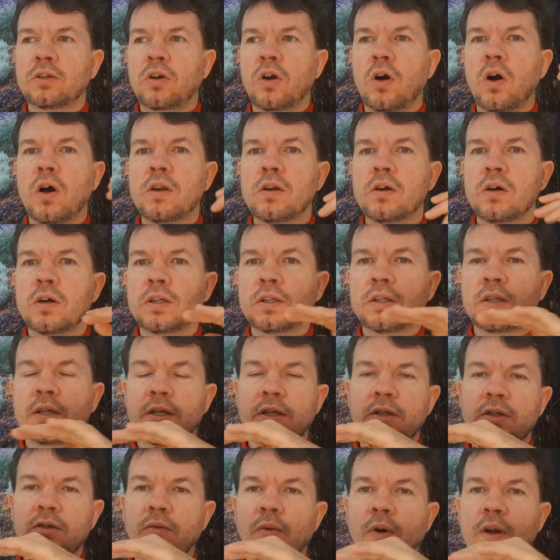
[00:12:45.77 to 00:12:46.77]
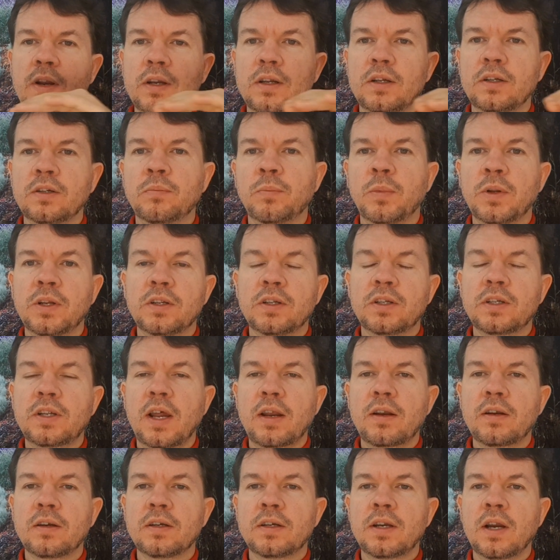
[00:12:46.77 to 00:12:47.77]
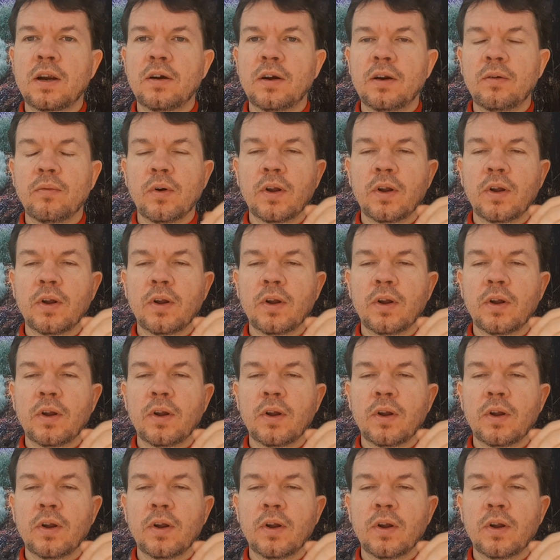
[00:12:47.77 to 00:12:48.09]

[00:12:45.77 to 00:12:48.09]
gone on since one has been sedentary.